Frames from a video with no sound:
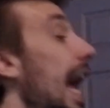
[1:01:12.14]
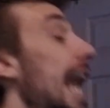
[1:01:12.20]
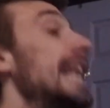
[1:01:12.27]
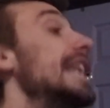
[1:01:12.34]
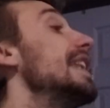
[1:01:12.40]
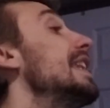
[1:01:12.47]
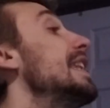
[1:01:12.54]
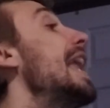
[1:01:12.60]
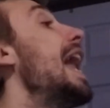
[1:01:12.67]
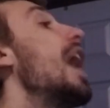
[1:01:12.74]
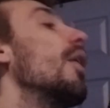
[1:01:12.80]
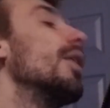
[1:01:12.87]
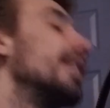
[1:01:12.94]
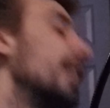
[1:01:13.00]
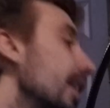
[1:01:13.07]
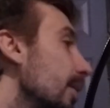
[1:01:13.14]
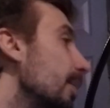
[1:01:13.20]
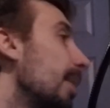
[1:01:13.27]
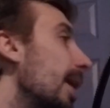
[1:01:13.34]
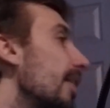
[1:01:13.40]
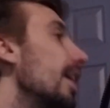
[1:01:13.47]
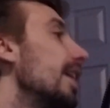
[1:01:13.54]
And now I didn't
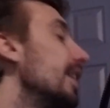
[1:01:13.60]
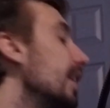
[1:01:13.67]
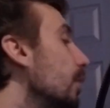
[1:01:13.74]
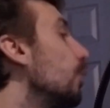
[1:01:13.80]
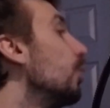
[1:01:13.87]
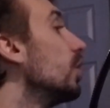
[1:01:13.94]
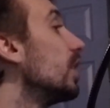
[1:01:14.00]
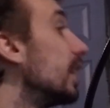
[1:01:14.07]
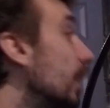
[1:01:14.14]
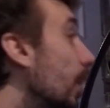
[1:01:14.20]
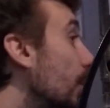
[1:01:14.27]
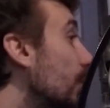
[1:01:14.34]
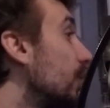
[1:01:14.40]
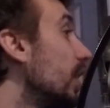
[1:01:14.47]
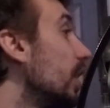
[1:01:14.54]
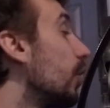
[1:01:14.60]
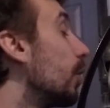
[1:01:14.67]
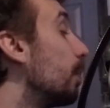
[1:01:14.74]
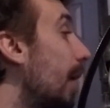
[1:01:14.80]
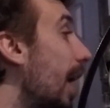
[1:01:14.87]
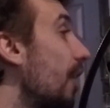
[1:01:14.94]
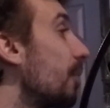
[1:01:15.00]
really notice it or
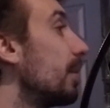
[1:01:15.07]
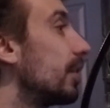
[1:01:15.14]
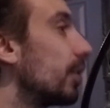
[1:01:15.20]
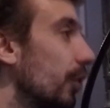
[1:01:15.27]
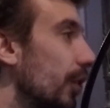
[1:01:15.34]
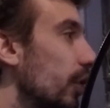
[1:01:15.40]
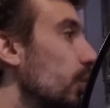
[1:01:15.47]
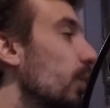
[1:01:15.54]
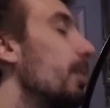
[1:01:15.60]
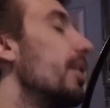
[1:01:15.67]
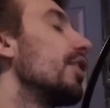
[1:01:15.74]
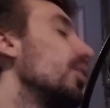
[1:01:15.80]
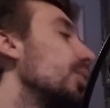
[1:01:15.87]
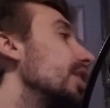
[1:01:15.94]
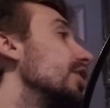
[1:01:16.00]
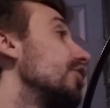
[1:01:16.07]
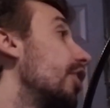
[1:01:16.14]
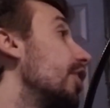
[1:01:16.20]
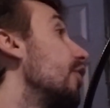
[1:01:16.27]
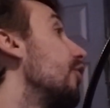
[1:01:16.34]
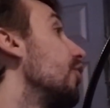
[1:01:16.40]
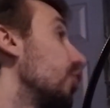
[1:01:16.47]
bother me till this one. But this is when it
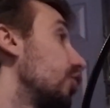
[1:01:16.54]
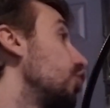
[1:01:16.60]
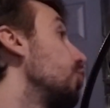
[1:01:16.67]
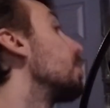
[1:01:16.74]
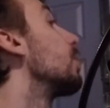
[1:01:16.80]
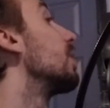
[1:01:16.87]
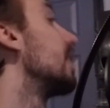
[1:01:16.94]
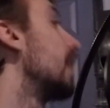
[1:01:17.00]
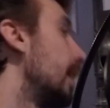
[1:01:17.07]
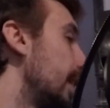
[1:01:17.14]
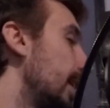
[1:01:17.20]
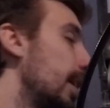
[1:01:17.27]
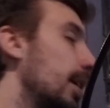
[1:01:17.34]
started to feel super redundant.